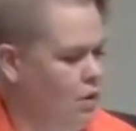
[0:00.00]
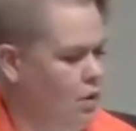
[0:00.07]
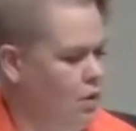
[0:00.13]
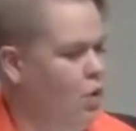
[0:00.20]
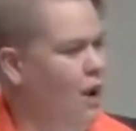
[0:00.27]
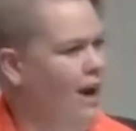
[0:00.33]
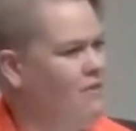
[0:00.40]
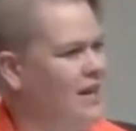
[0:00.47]

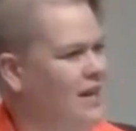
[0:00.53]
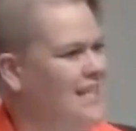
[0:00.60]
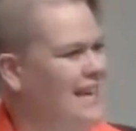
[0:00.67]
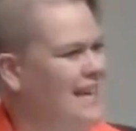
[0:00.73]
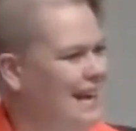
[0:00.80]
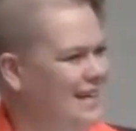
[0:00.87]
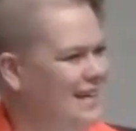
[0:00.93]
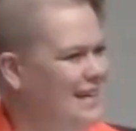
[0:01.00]
who have
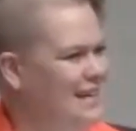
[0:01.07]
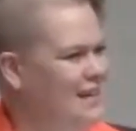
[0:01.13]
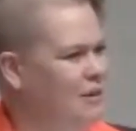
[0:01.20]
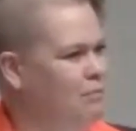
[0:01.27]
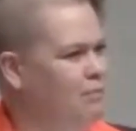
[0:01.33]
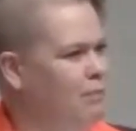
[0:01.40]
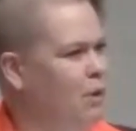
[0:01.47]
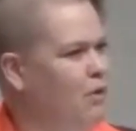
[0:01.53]
attended
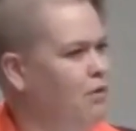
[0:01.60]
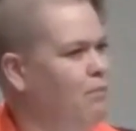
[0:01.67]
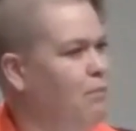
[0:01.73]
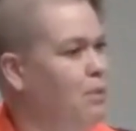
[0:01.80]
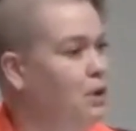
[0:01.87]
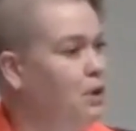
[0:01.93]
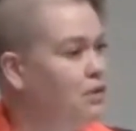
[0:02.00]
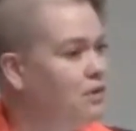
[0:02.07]
both
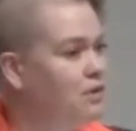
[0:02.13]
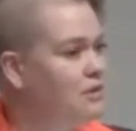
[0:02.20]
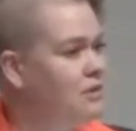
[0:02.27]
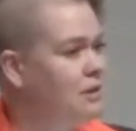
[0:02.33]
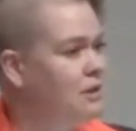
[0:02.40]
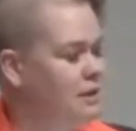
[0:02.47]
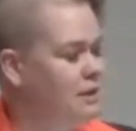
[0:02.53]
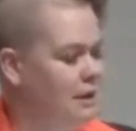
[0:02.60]
births
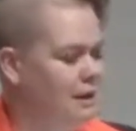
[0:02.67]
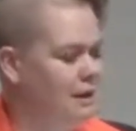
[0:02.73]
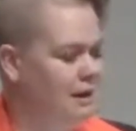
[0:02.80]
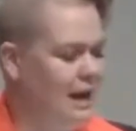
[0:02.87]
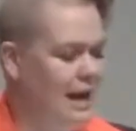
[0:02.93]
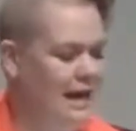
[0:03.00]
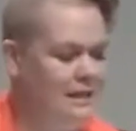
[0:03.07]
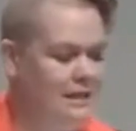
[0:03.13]

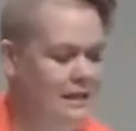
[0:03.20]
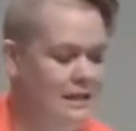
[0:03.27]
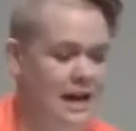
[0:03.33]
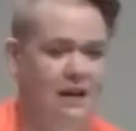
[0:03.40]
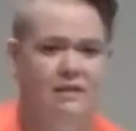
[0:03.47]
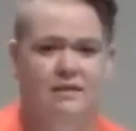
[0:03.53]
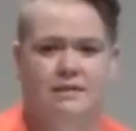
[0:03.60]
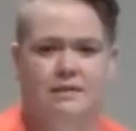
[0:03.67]
and
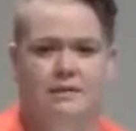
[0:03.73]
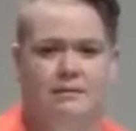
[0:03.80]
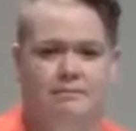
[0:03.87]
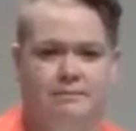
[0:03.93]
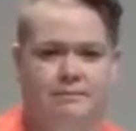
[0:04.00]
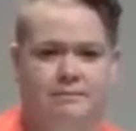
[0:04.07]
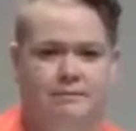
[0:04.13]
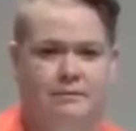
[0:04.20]
deaths,
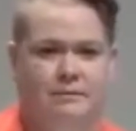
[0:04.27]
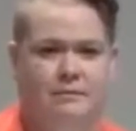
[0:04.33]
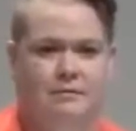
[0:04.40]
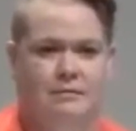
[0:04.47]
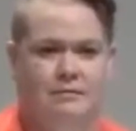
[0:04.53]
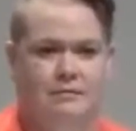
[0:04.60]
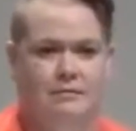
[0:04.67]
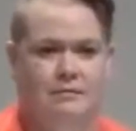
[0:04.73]

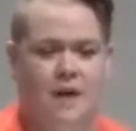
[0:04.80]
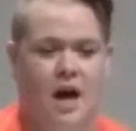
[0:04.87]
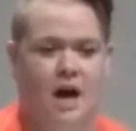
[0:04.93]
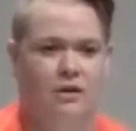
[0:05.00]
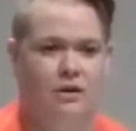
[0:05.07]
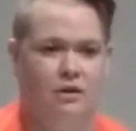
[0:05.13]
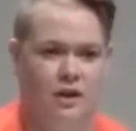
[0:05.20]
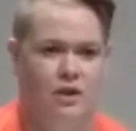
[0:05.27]

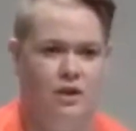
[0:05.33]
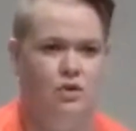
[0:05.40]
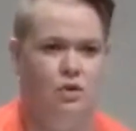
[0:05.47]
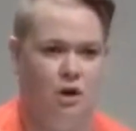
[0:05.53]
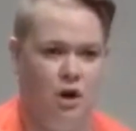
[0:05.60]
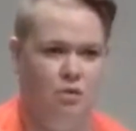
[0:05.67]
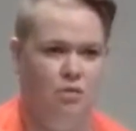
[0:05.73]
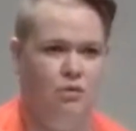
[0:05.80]
other than
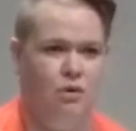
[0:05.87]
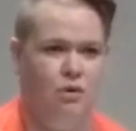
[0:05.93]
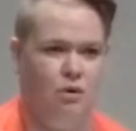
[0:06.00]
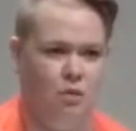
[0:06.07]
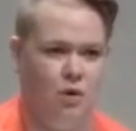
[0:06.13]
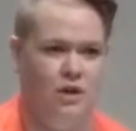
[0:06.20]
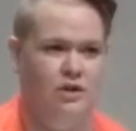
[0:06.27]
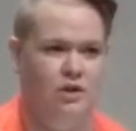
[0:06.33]
your own or
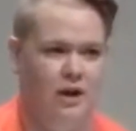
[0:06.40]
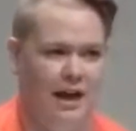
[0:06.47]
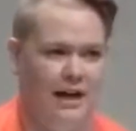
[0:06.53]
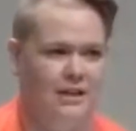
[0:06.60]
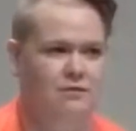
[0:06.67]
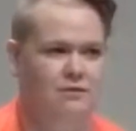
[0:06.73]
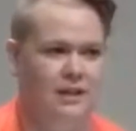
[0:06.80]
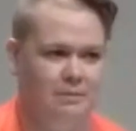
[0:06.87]
one you're
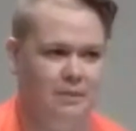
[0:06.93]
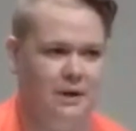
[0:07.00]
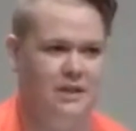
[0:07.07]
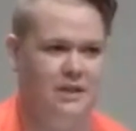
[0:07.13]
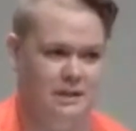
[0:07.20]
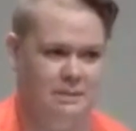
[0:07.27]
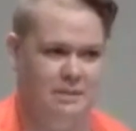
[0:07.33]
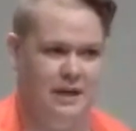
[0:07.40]
actively
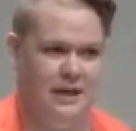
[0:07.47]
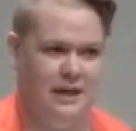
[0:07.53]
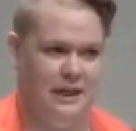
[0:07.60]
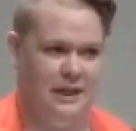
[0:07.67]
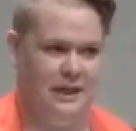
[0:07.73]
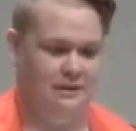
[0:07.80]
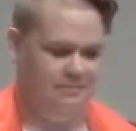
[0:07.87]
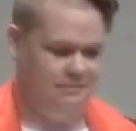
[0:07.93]
participating
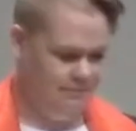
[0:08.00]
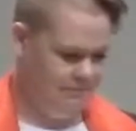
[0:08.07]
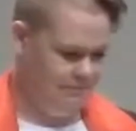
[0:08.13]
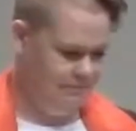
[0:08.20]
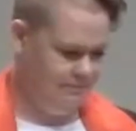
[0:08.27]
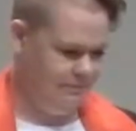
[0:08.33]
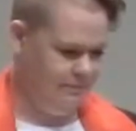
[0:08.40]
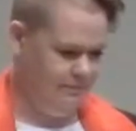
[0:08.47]
in.
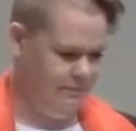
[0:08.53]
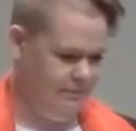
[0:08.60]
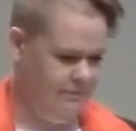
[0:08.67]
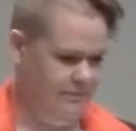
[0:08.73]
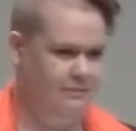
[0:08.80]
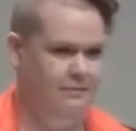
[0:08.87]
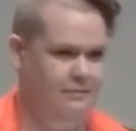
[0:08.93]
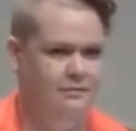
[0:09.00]

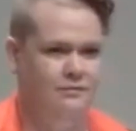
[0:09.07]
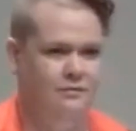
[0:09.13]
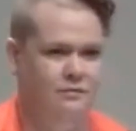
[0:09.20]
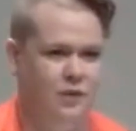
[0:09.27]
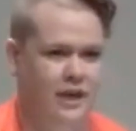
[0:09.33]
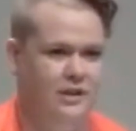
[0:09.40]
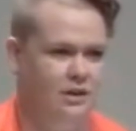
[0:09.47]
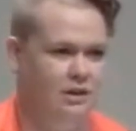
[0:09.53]

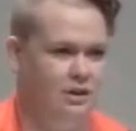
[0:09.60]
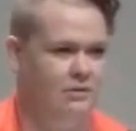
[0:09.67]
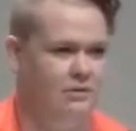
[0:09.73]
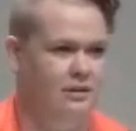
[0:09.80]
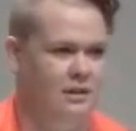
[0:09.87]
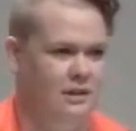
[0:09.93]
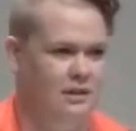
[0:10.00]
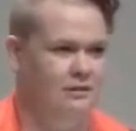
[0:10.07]
Right? So,
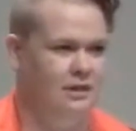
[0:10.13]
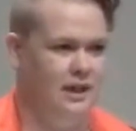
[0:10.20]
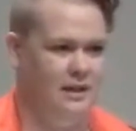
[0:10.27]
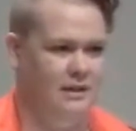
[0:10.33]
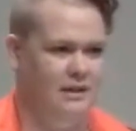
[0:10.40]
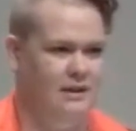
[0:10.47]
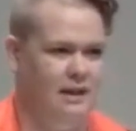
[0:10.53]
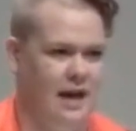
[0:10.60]

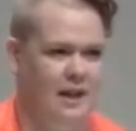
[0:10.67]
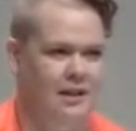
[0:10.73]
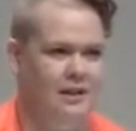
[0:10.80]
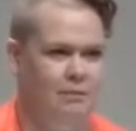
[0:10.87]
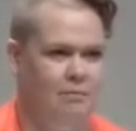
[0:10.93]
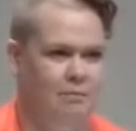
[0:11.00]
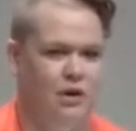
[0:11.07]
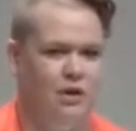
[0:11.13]
right, not
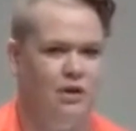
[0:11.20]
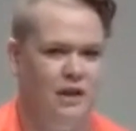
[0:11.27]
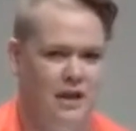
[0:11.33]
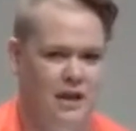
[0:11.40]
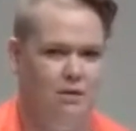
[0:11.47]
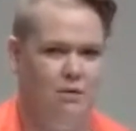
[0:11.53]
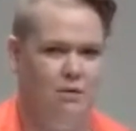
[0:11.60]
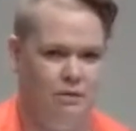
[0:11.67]
the
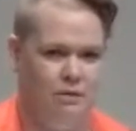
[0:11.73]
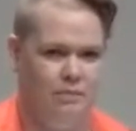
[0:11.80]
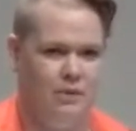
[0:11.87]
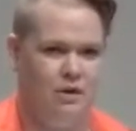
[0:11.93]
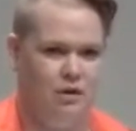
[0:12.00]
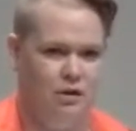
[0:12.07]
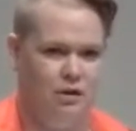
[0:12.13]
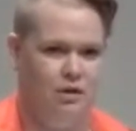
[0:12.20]
birthee or the
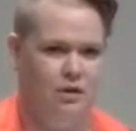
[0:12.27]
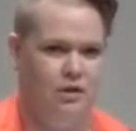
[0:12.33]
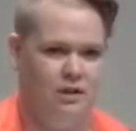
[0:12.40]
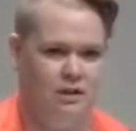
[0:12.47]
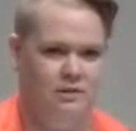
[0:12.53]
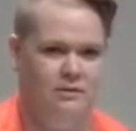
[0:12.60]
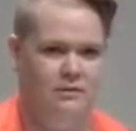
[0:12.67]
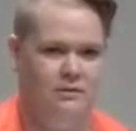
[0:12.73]
birther
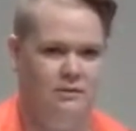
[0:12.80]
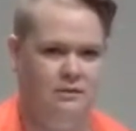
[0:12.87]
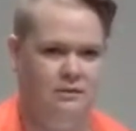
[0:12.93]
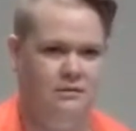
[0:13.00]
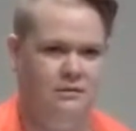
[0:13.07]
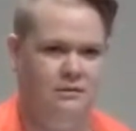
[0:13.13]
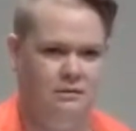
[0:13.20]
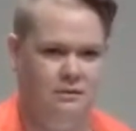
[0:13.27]

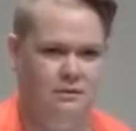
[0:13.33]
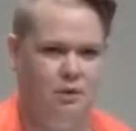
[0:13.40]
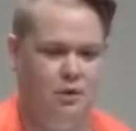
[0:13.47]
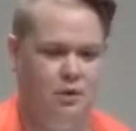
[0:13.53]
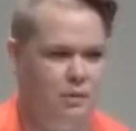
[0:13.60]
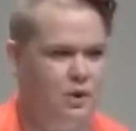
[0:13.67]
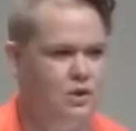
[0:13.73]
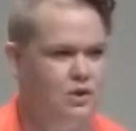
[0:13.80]
or
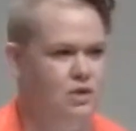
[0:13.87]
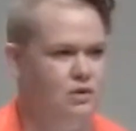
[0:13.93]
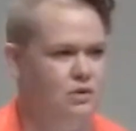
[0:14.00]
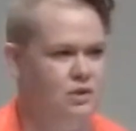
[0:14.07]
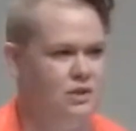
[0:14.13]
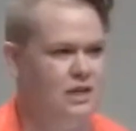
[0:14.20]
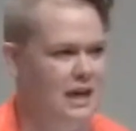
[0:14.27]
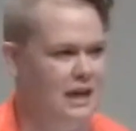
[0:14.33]
the person
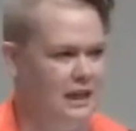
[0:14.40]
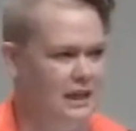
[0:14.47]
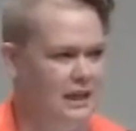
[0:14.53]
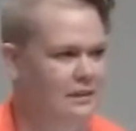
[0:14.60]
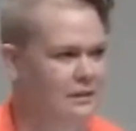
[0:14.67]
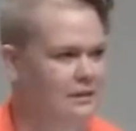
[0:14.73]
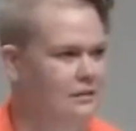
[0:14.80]
who's dying.